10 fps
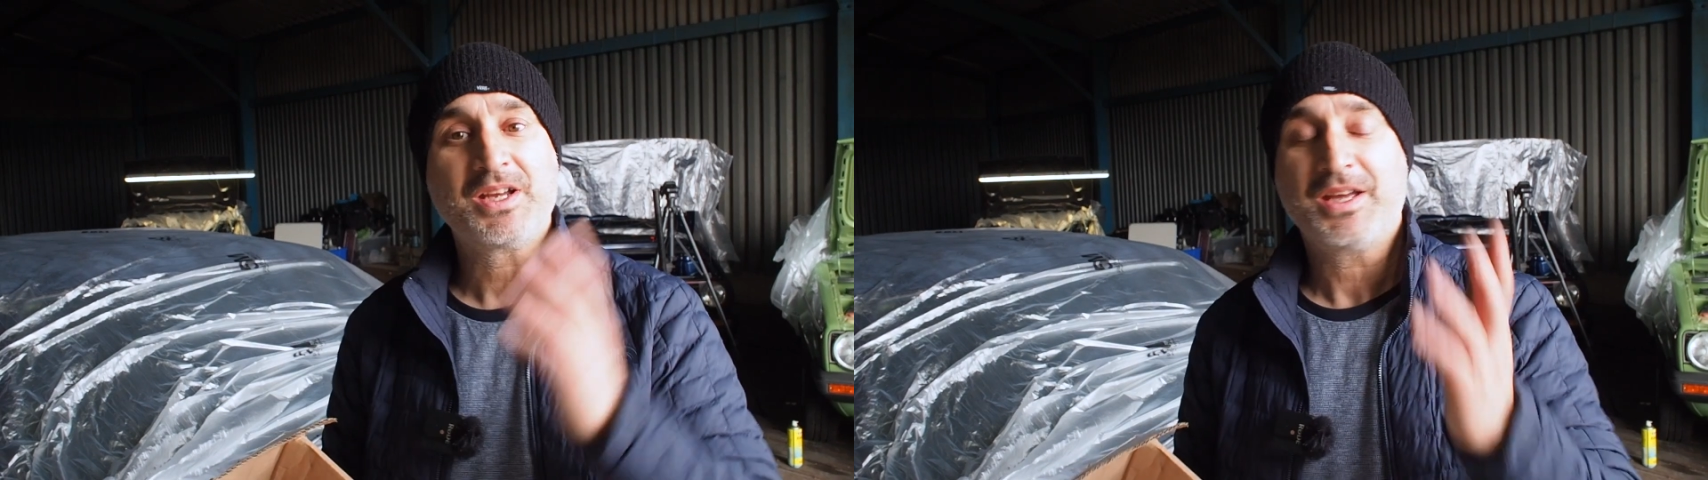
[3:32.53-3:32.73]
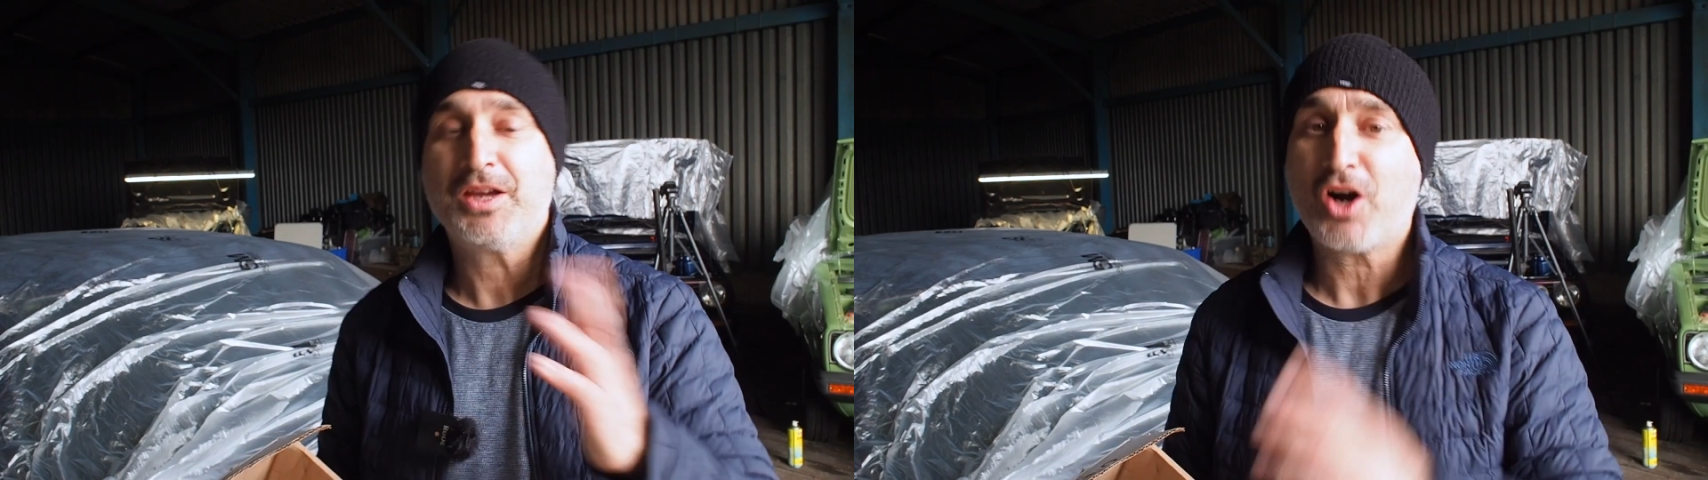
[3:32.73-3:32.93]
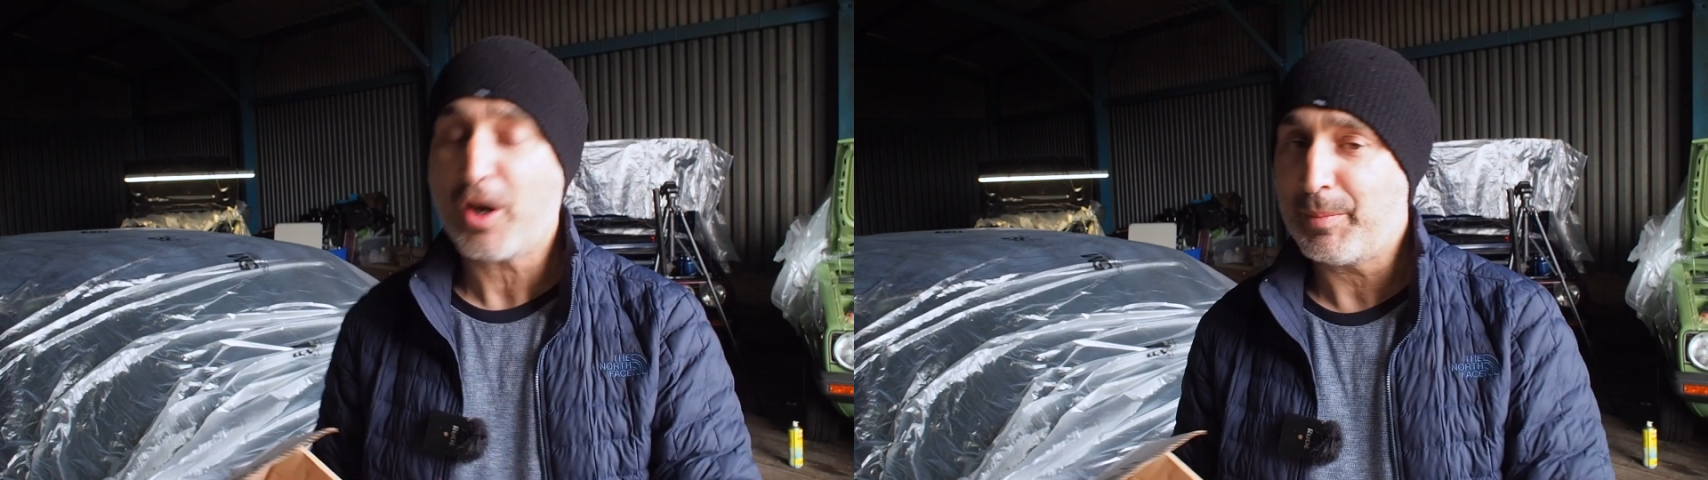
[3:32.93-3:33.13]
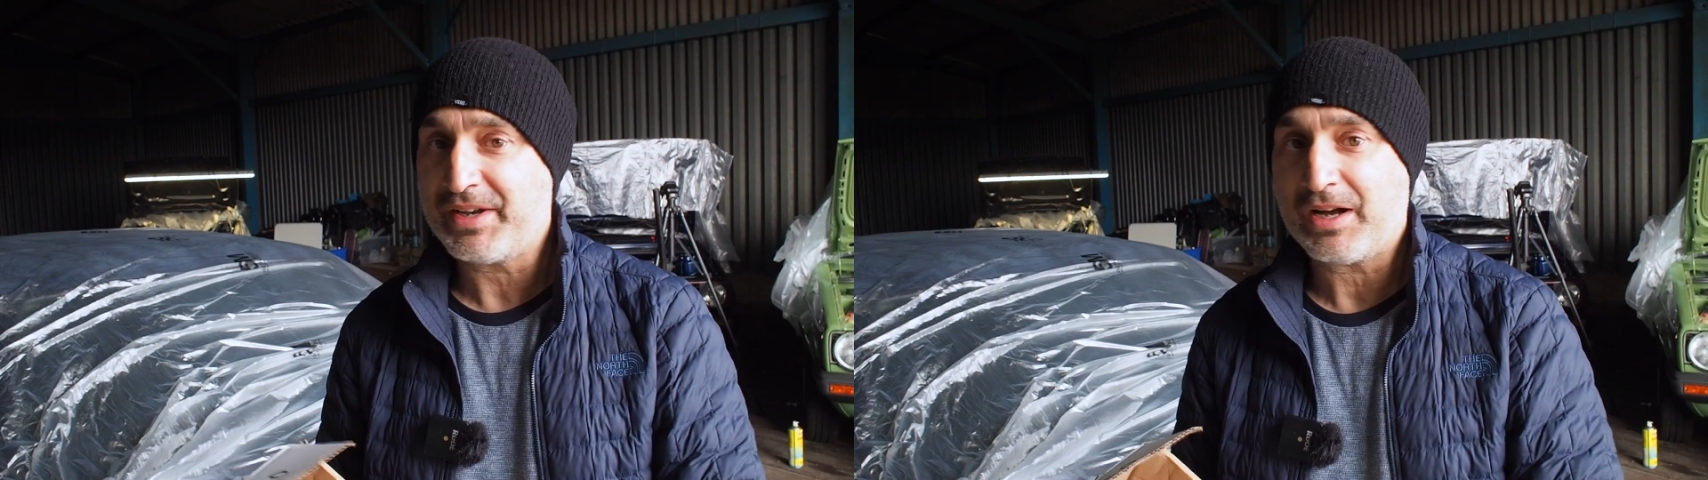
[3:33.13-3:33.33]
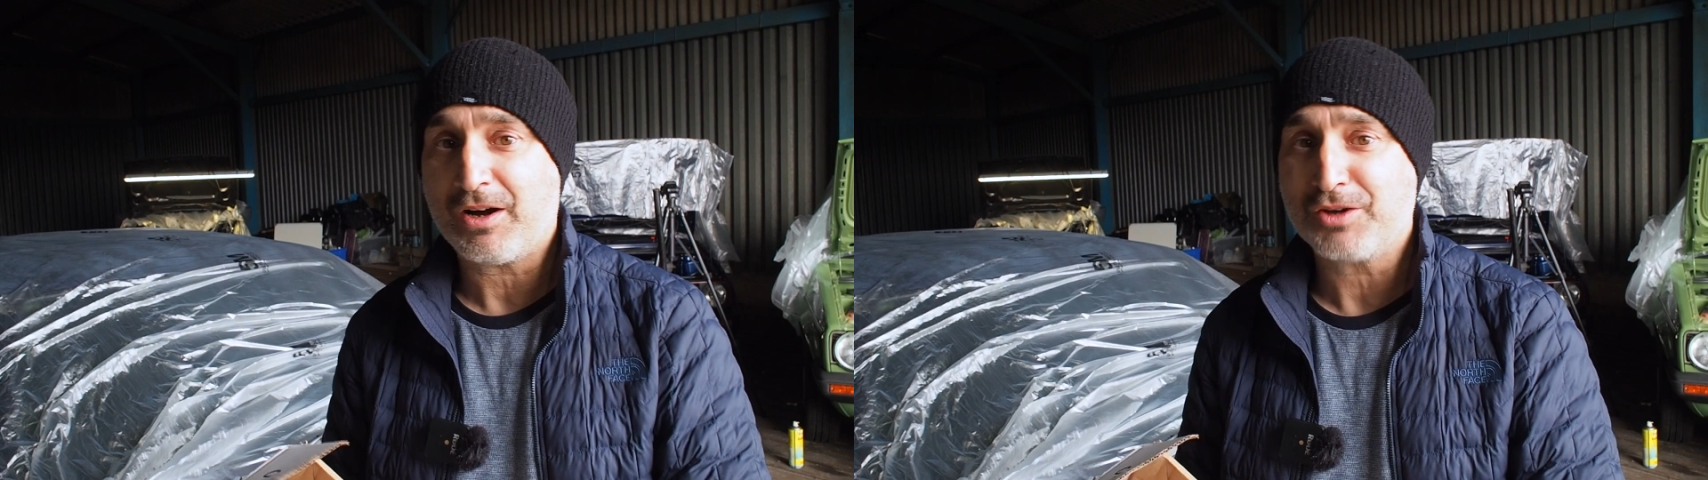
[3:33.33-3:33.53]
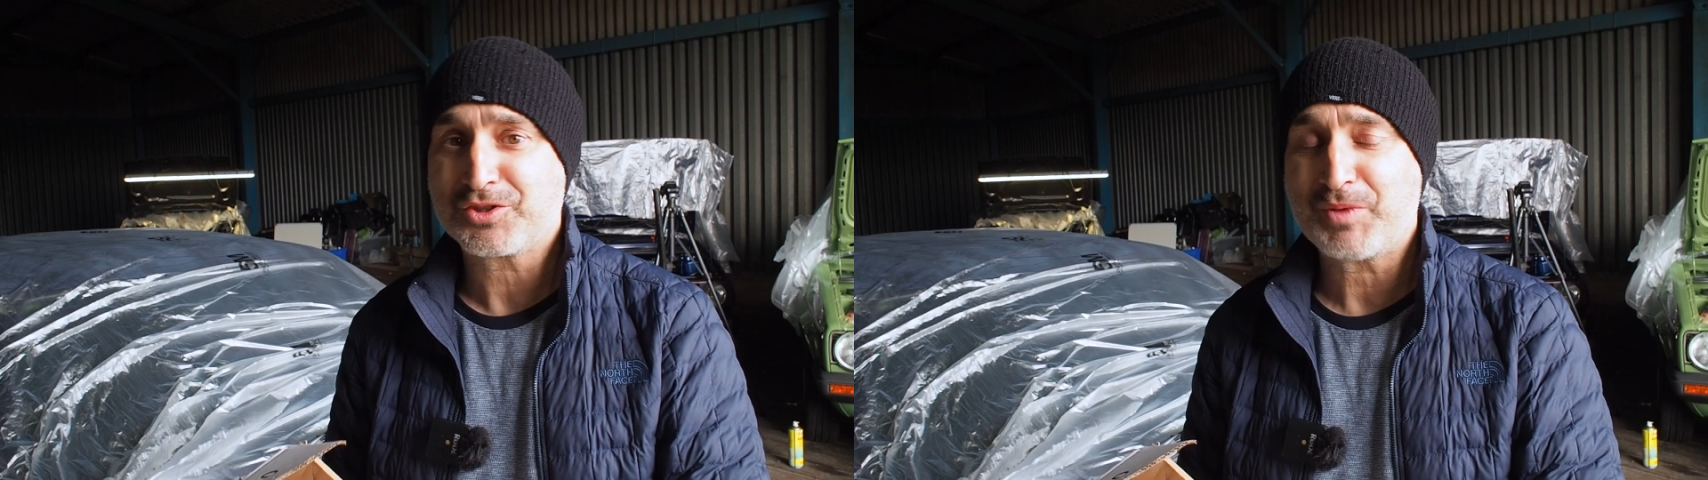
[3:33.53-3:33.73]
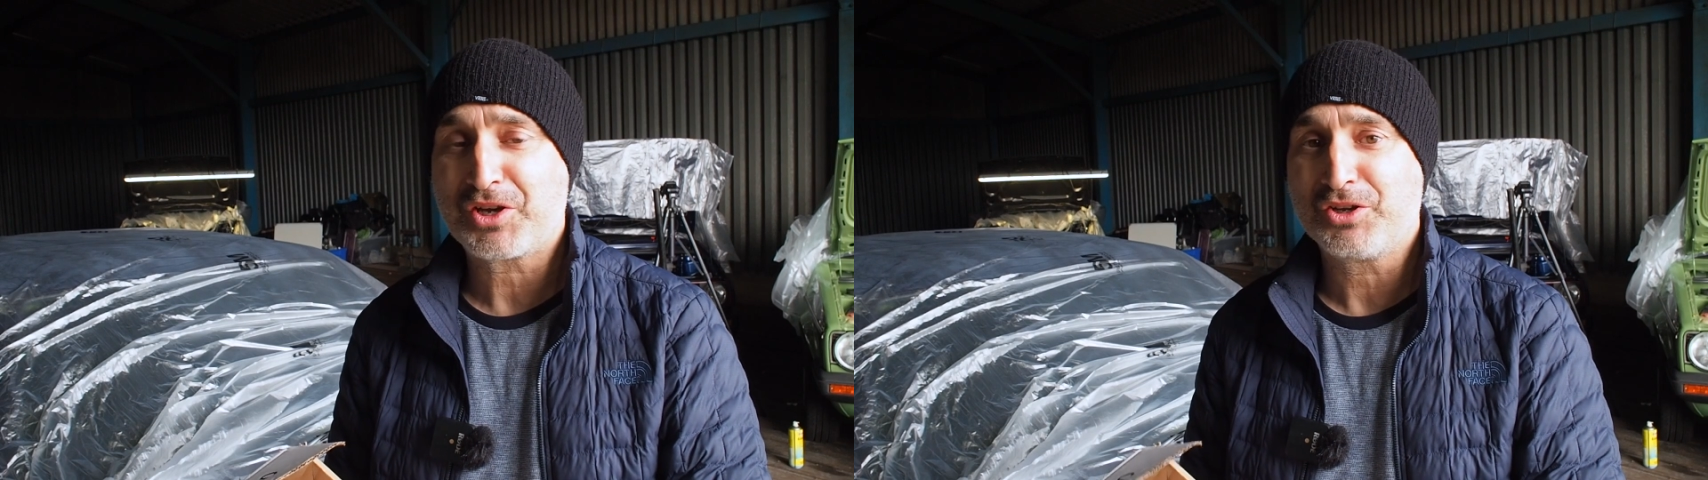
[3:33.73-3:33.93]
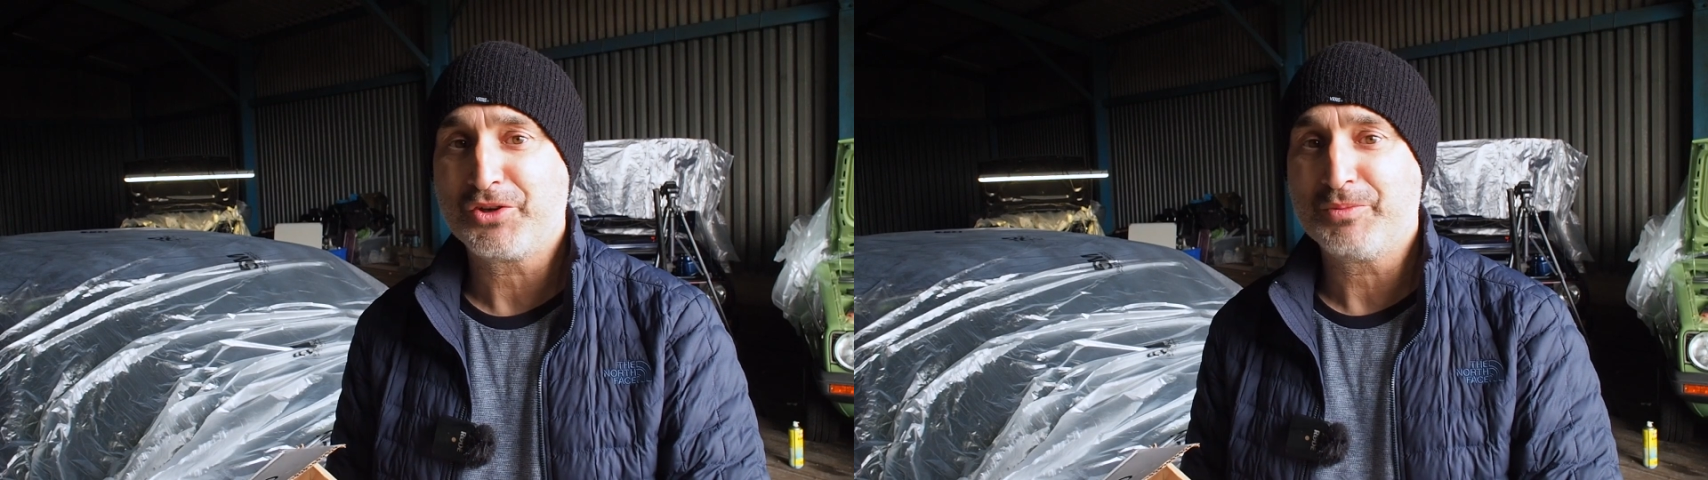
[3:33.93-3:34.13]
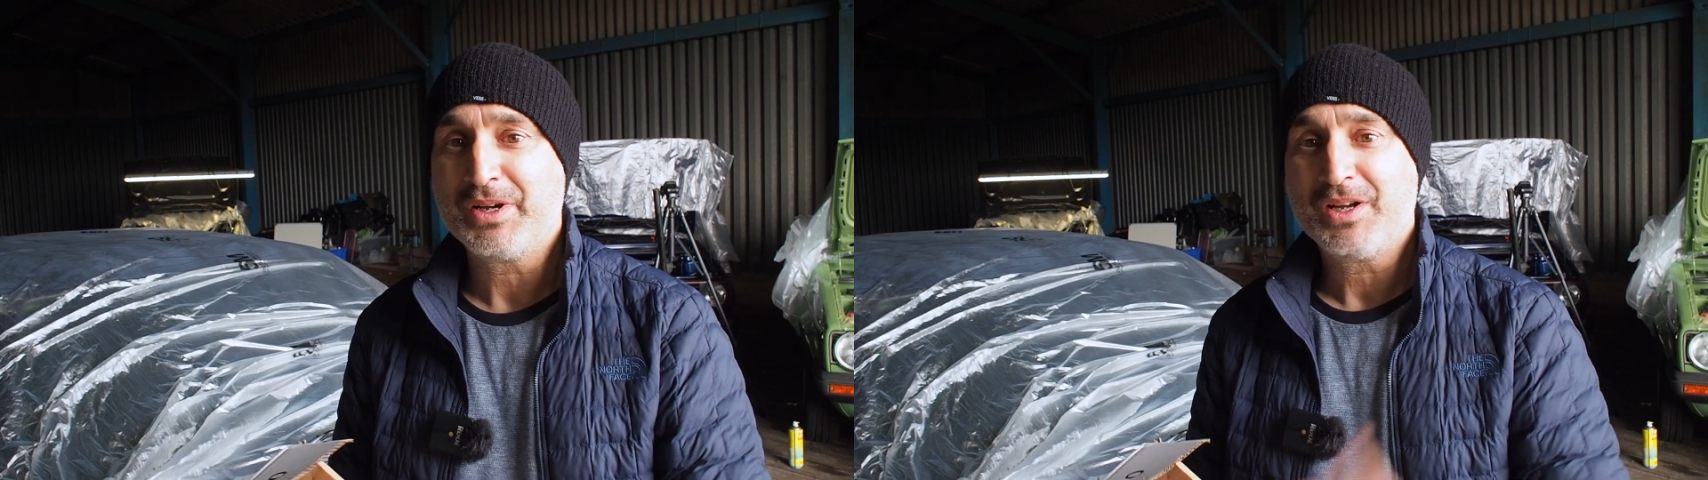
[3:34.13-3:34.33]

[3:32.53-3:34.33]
It can't be that hard to make a loom.